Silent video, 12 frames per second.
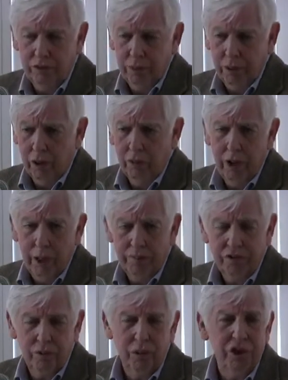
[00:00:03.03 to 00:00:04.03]

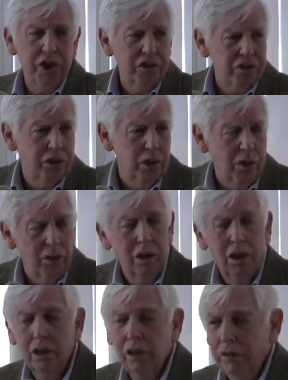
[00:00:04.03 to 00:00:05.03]
programs traditional
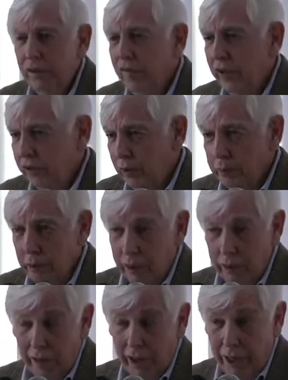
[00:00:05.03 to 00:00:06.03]
defender
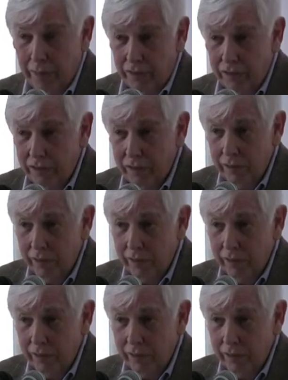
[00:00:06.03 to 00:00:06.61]
programs.